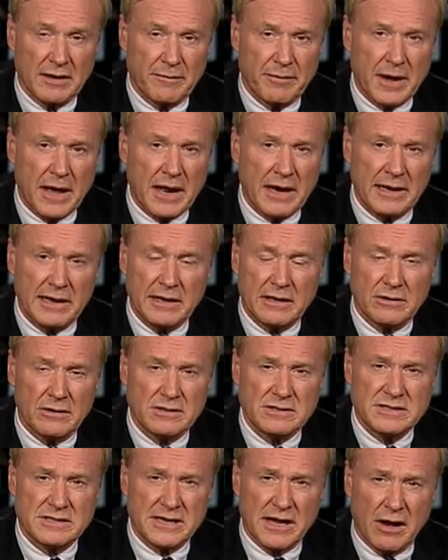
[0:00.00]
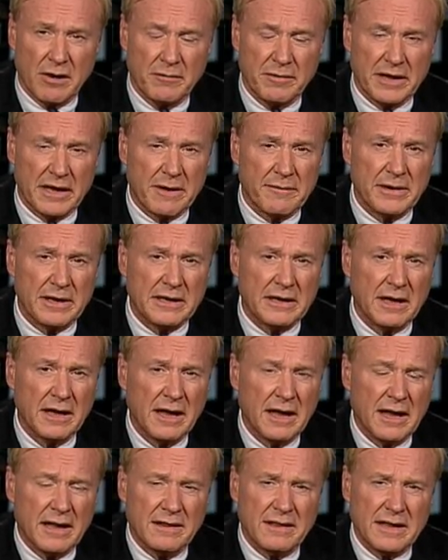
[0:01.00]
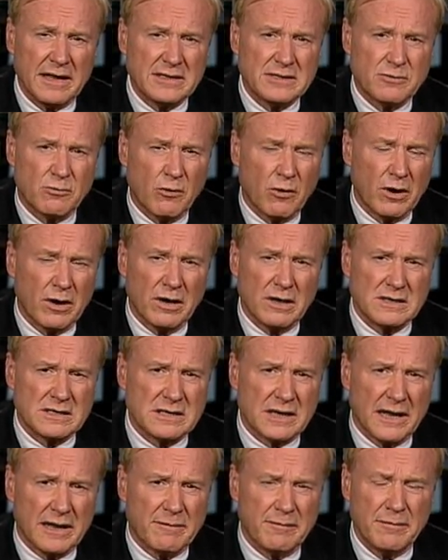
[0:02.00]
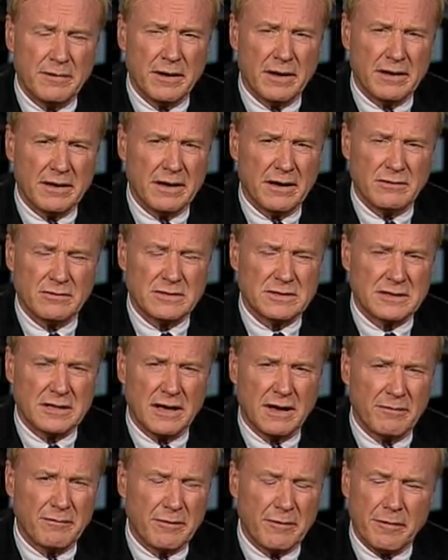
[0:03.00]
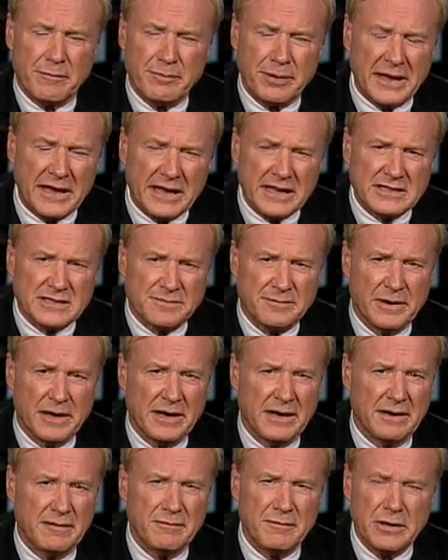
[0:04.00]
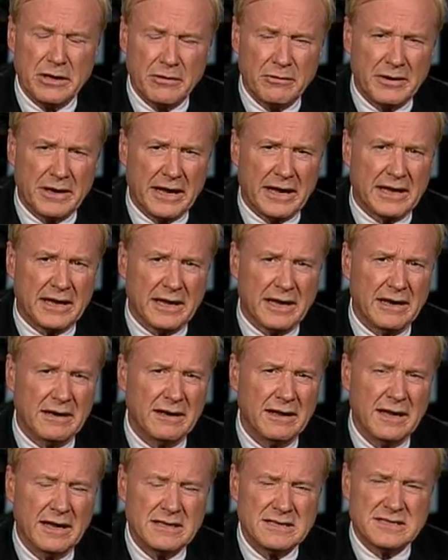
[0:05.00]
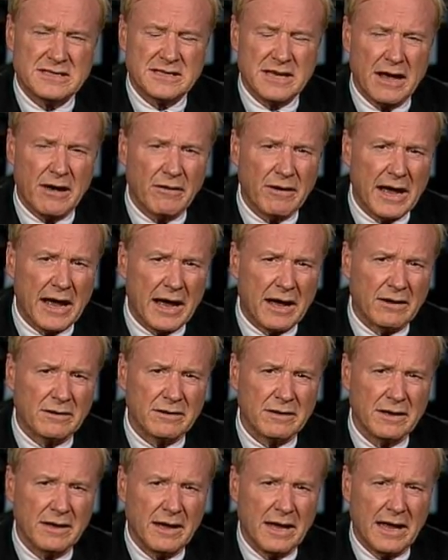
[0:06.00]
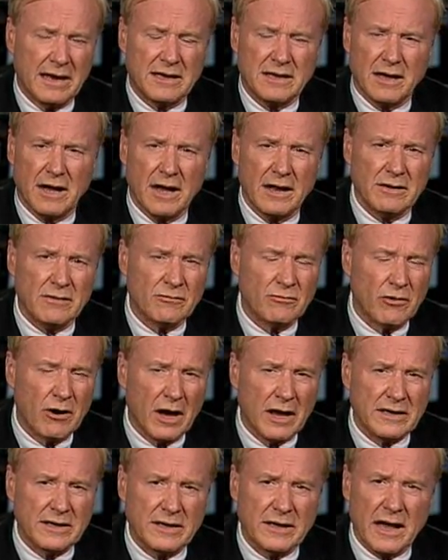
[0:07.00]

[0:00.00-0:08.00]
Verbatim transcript: about, and he couldn't tell me. I mean, these words like you know uh, appeasement and Munich and sellout and cut and run.